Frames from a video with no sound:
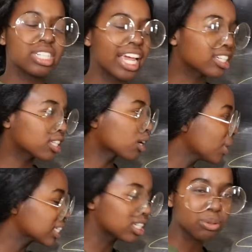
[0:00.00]
Answer the
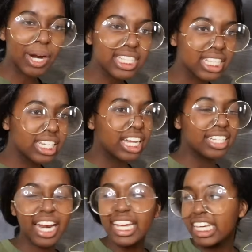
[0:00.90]
questions right, and
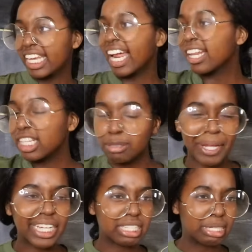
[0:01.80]
then I can get out of this
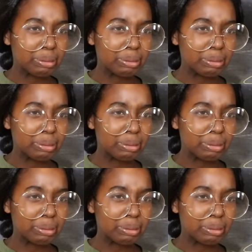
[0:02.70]
place.